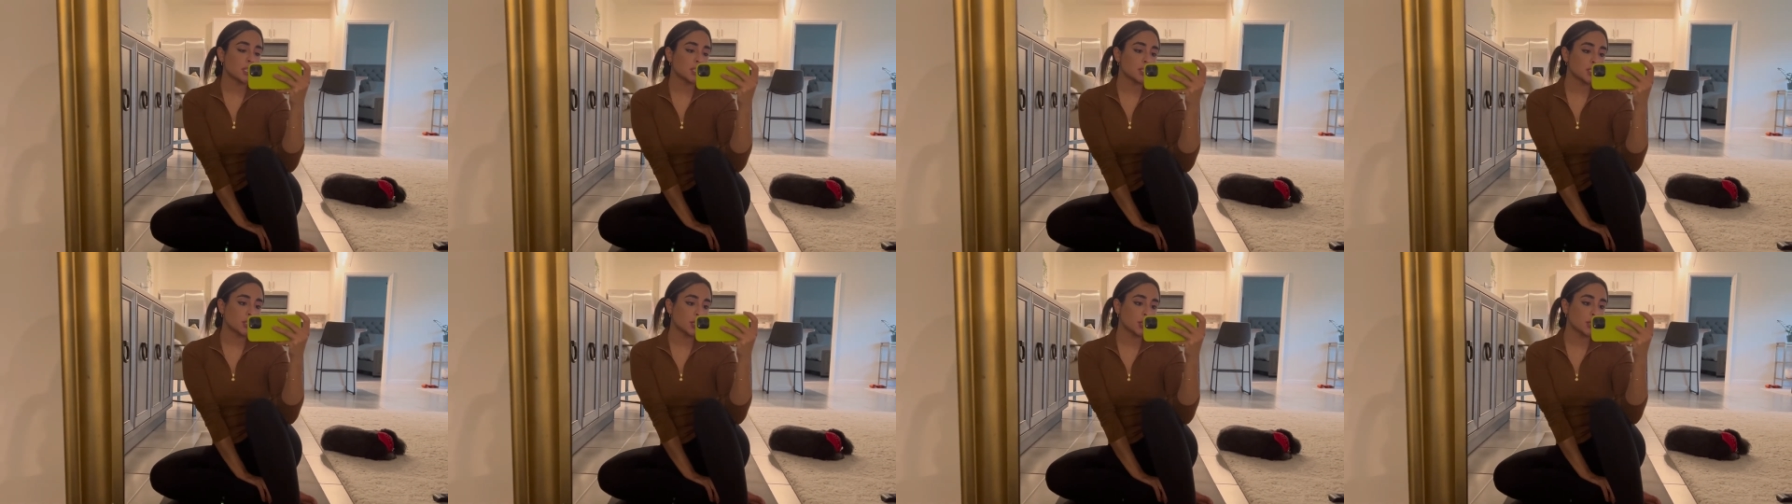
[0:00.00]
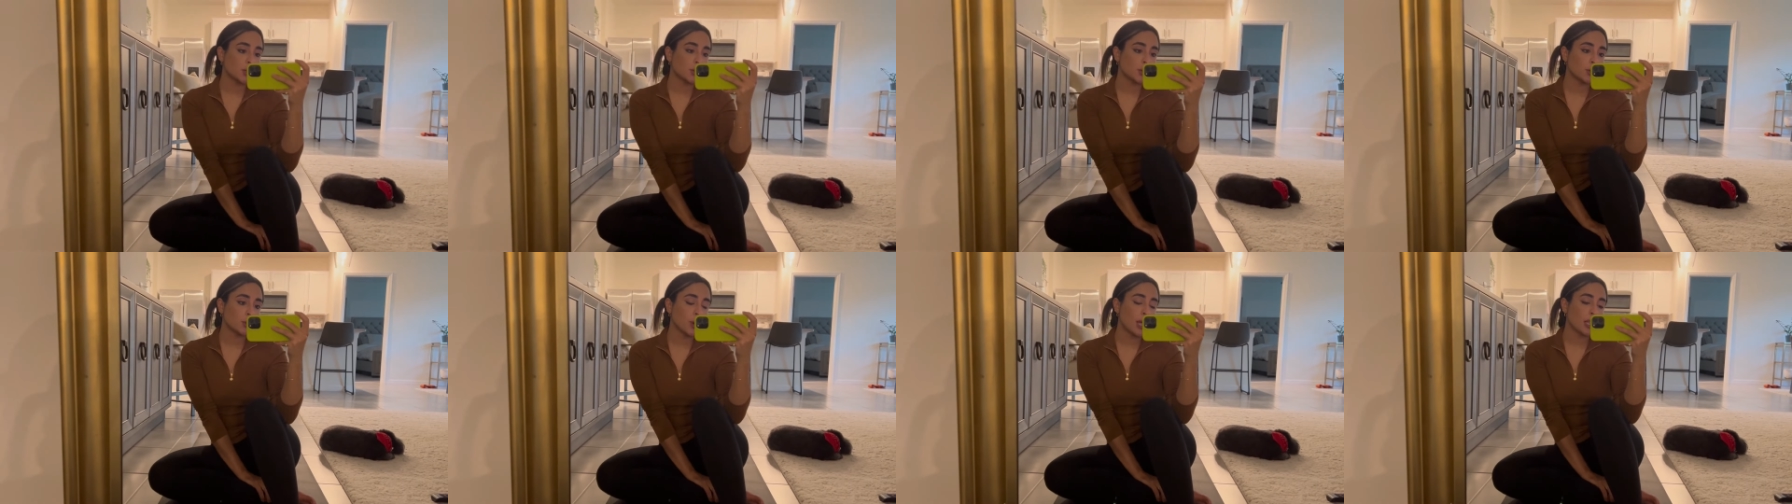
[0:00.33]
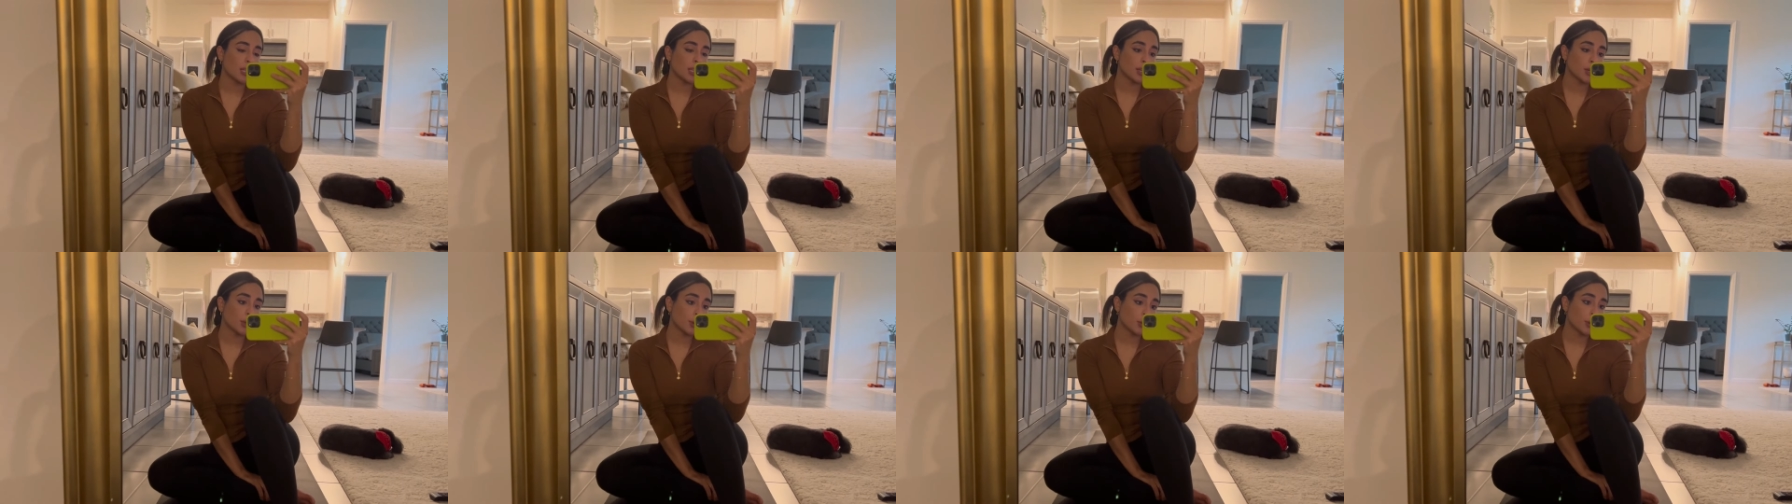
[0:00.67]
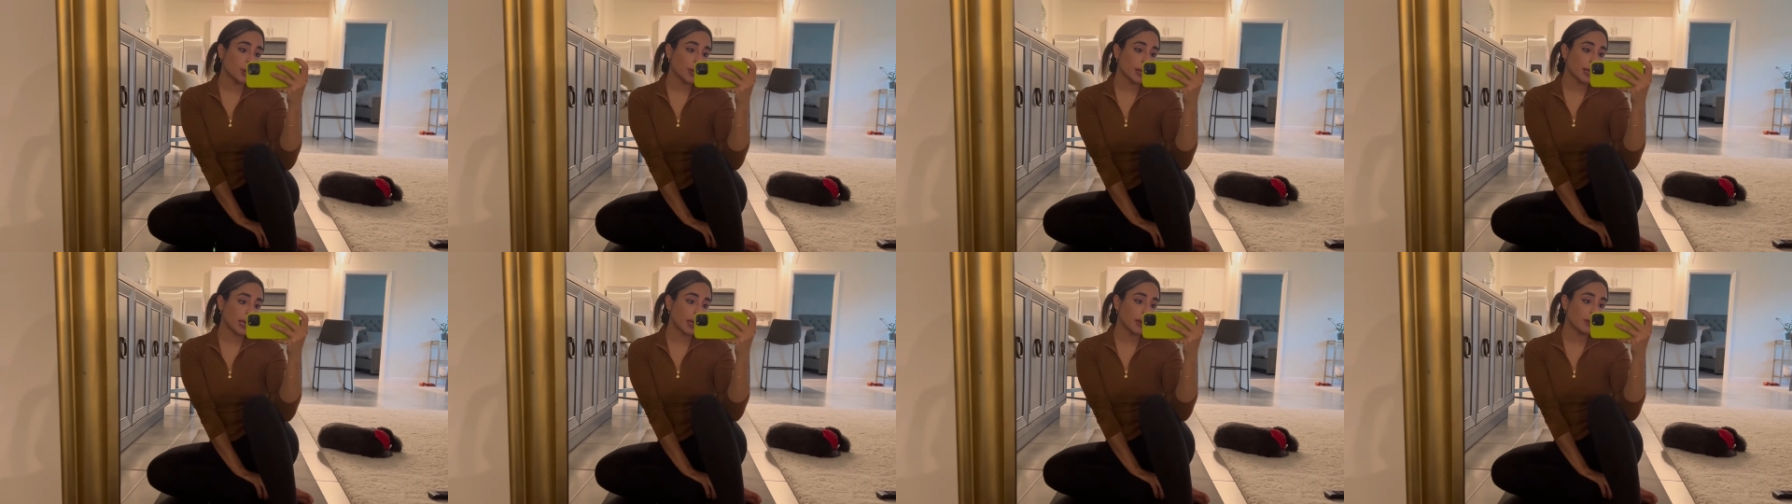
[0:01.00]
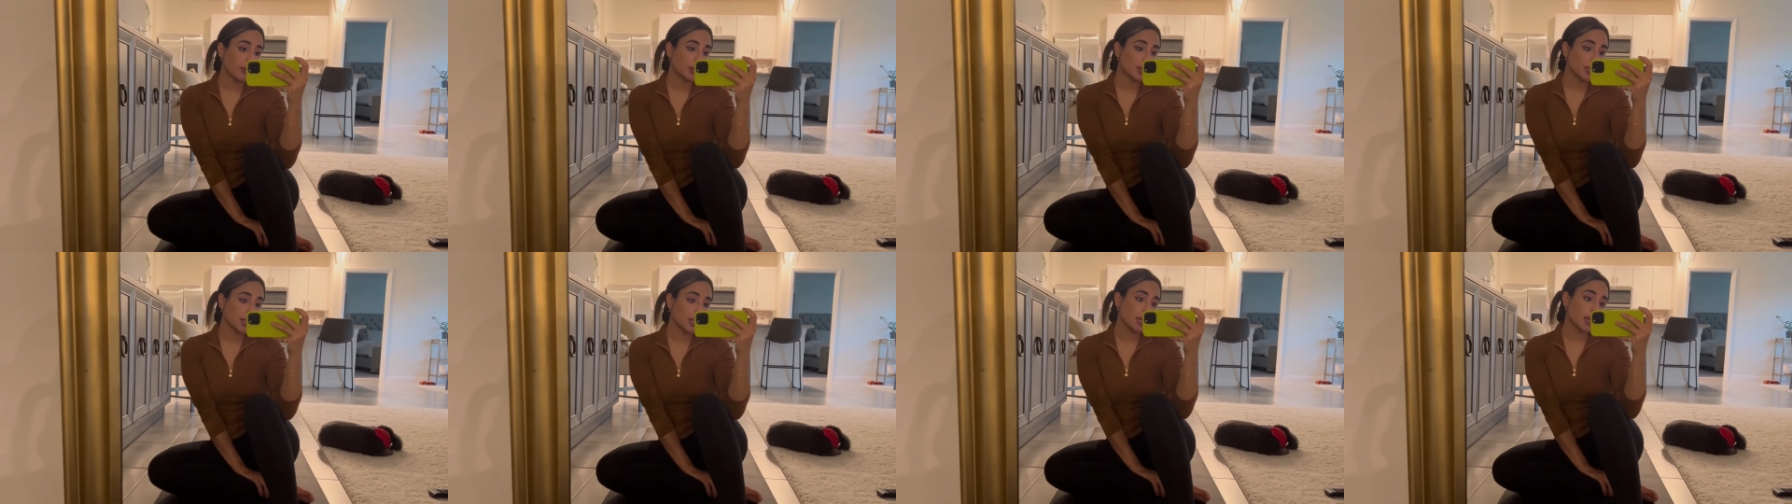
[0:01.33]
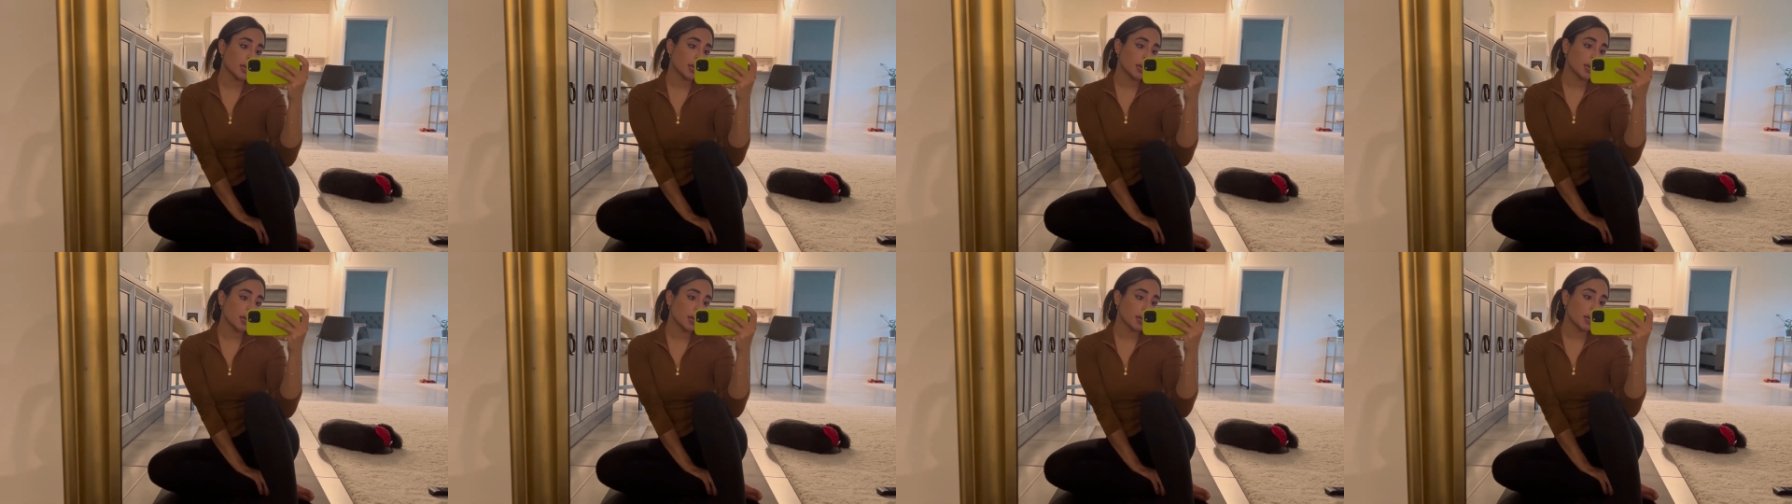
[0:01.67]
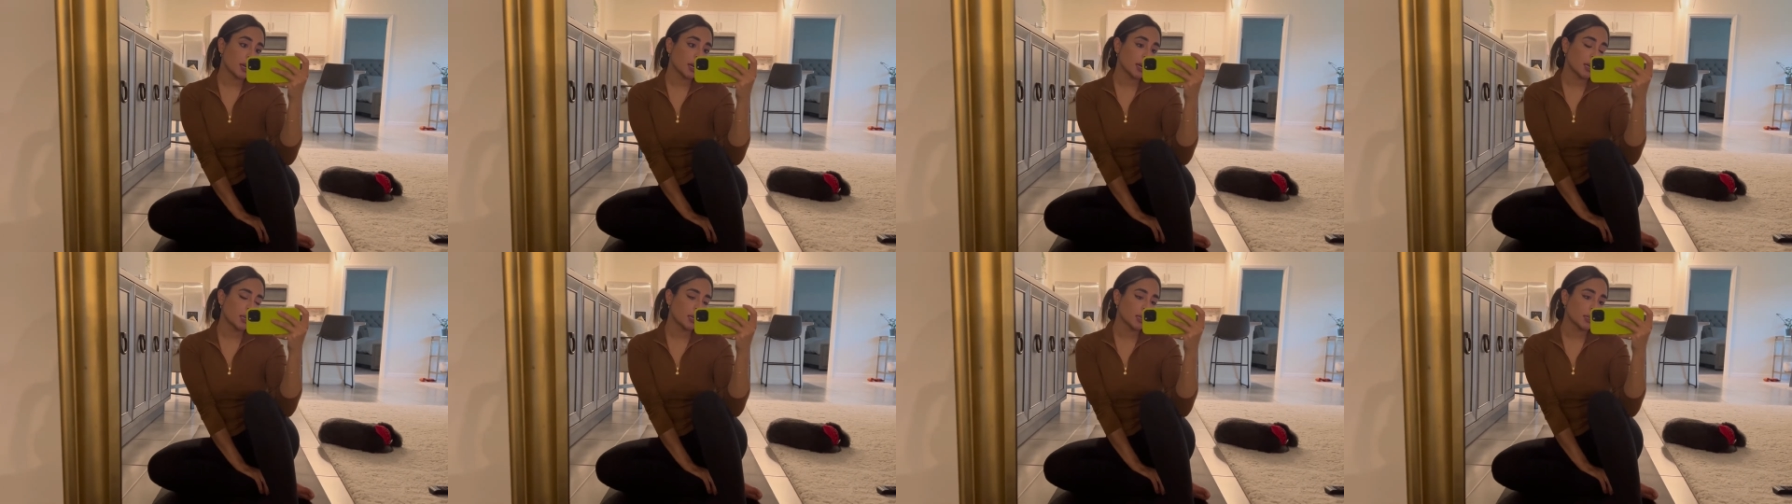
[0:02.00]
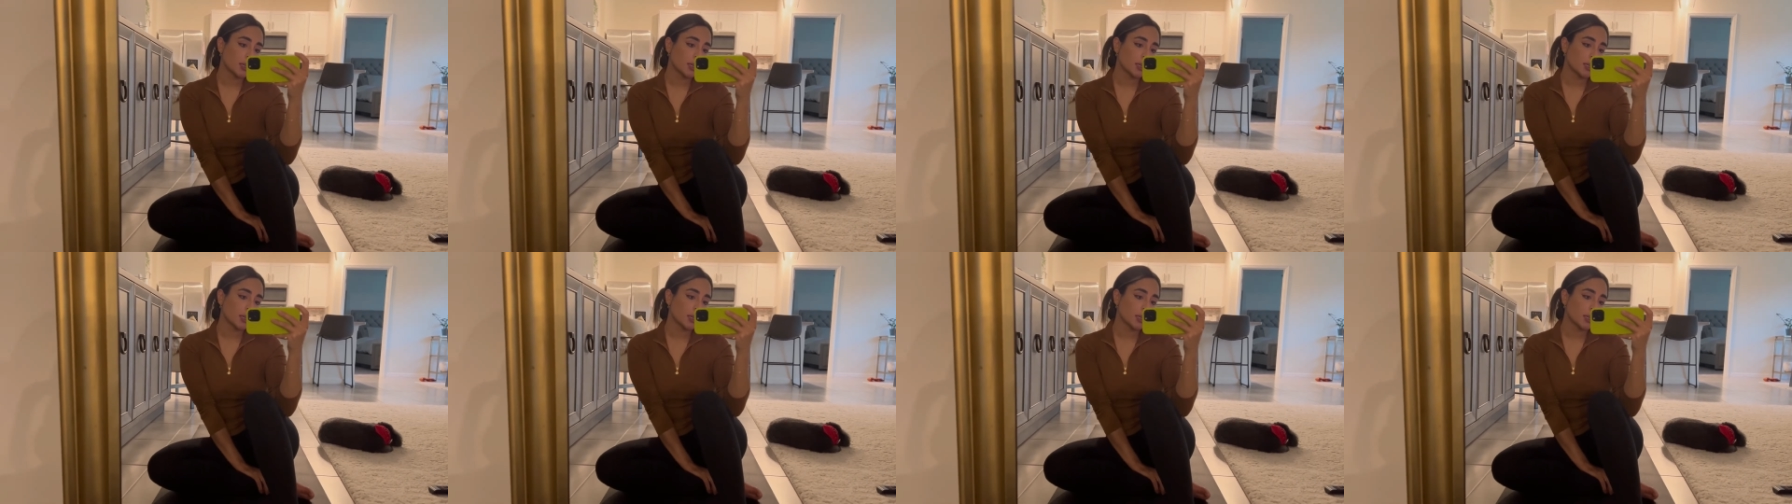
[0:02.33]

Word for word: do a little workout here